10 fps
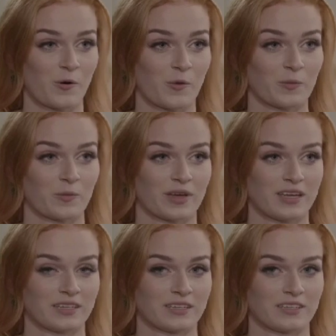home,
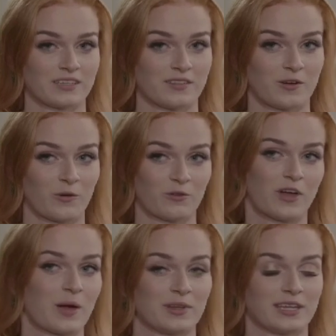and the whole
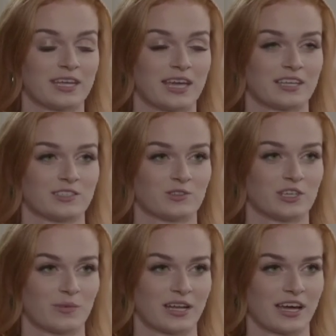family has to
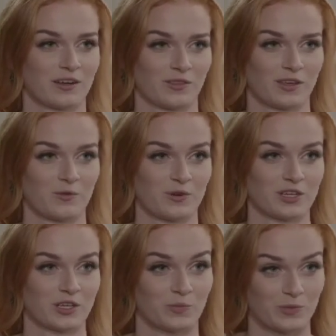keep an eye on their
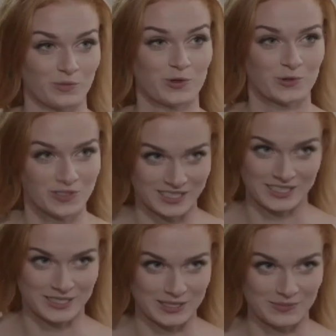weak immune
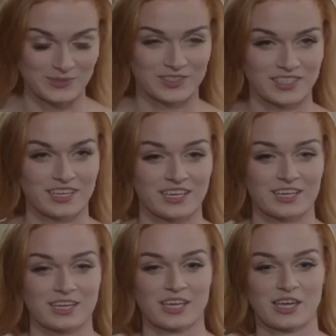systems.
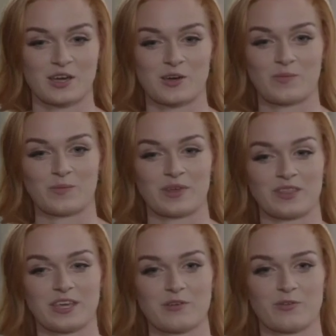
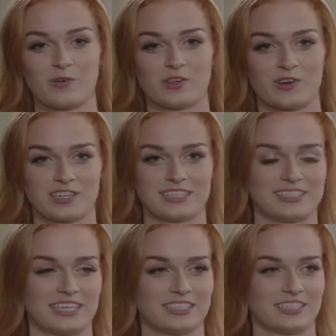And therefore, the
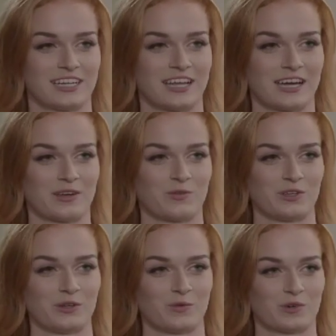organization and I,
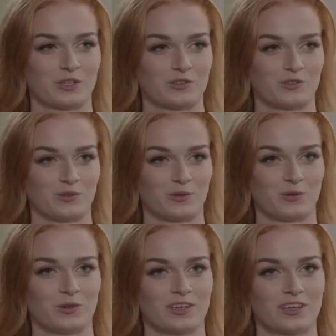we want
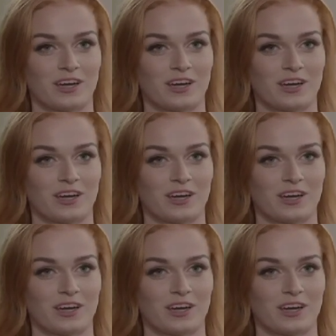to